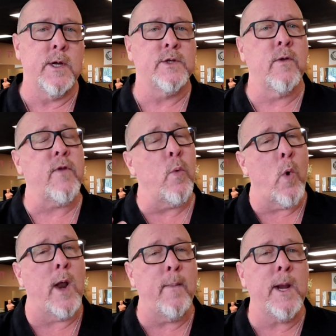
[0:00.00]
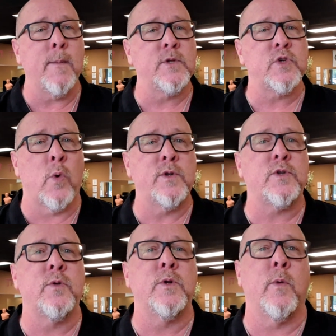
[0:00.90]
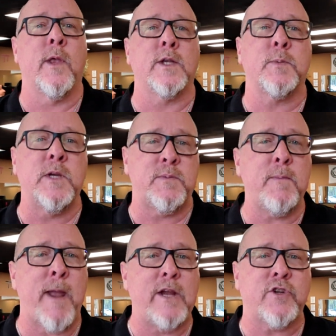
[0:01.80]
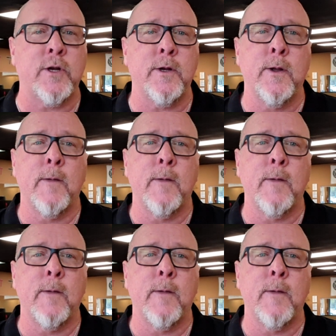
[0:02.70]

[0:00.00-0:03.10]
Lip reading: So if you want to become a sword student with us, please be patient,